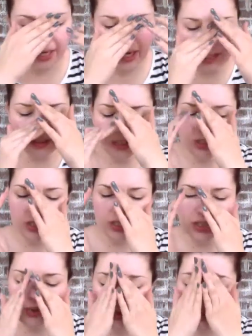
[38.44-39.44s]
And this
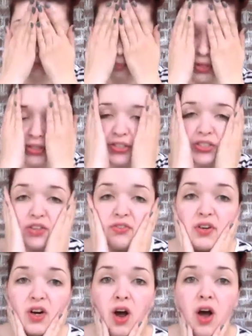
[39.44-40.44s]
just sort of blurs
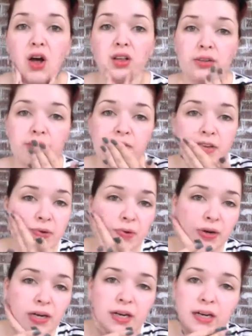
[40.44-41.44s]
over all of
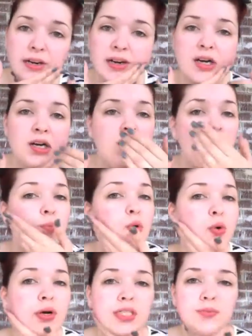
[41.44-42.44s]
your
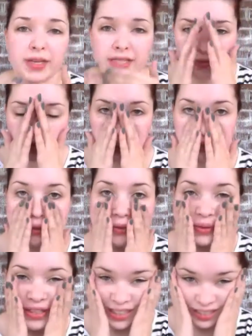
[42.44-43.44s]
pores, makes everything look
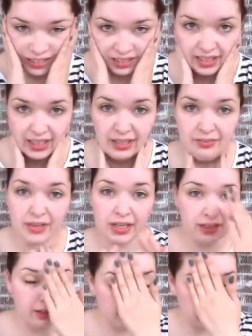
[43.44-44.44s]
really
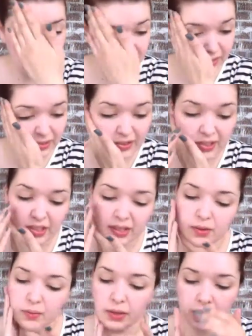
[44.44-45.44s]
even.
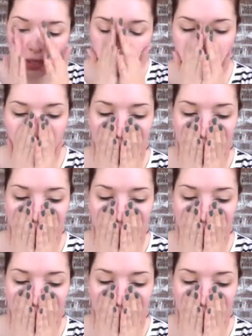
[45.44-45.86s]
There we go.